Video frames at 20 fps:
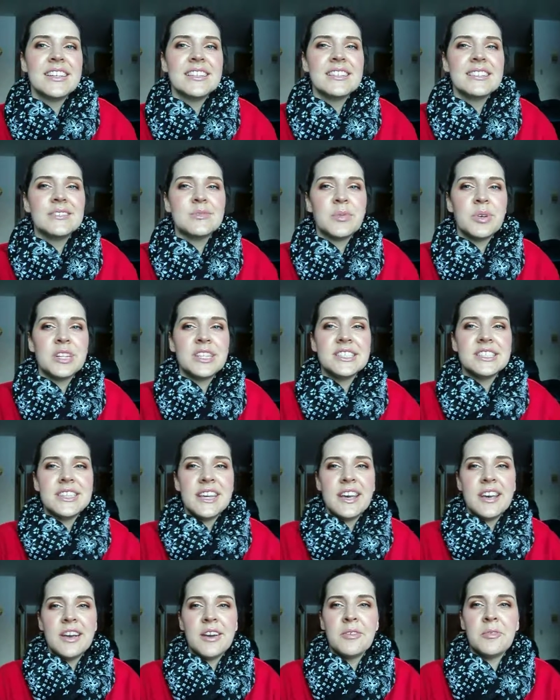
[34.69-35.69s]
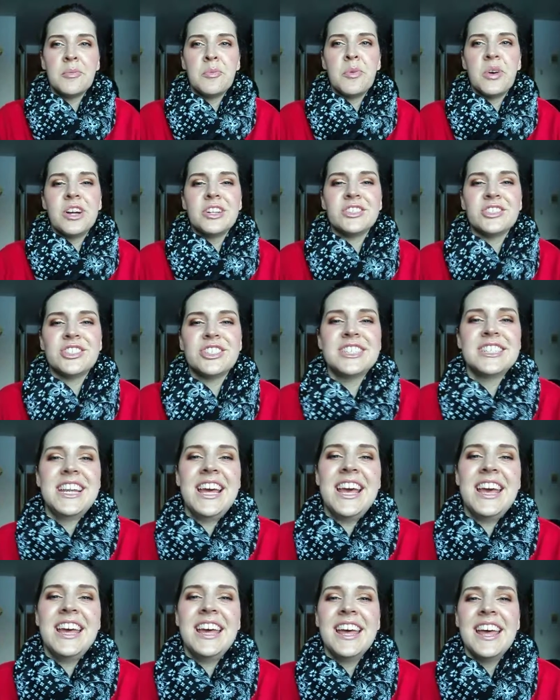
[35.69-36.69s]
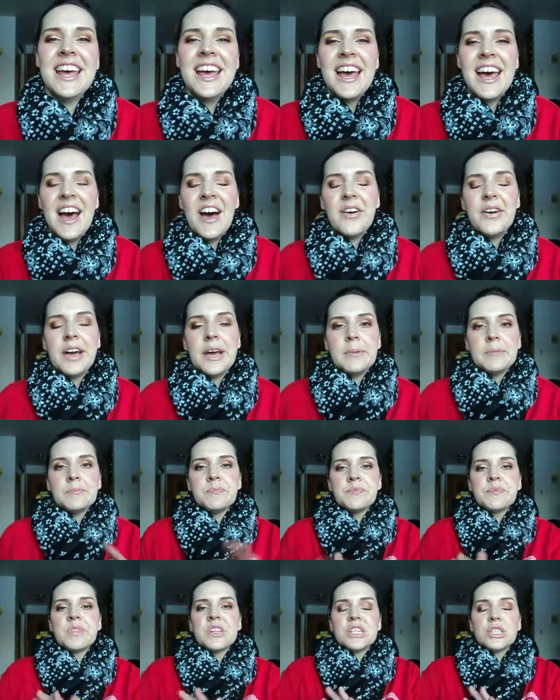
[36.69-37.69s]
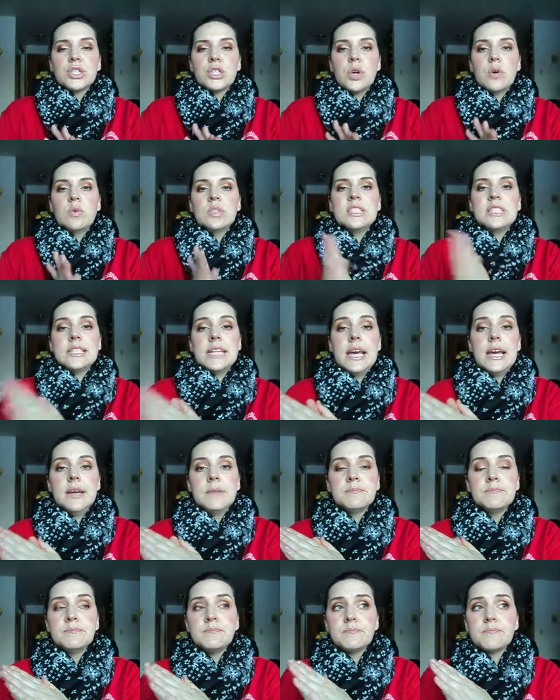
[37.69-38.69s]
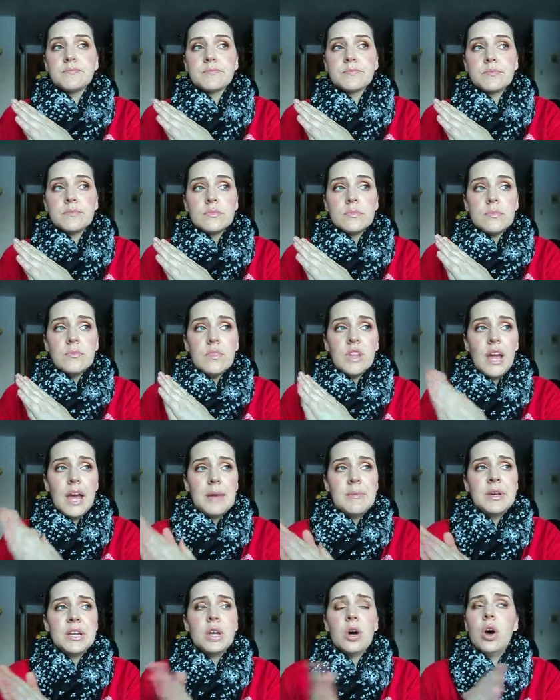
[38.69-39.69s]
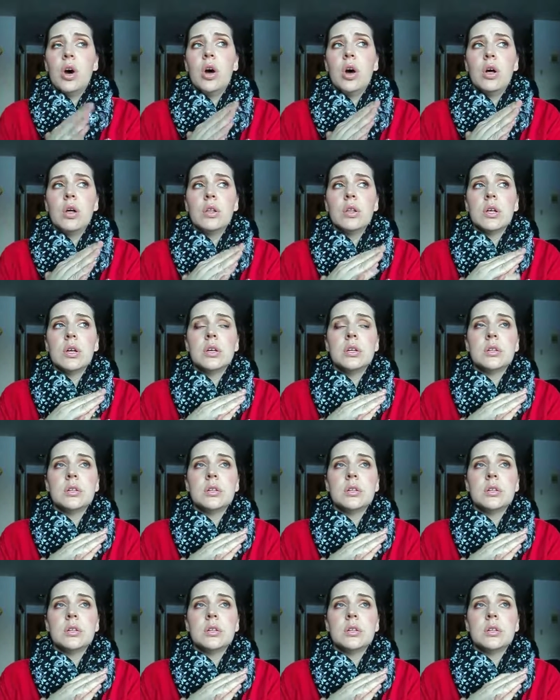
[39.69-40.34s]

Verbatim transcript: He's wanting to hang out and watch today. Okay, so today I made a haul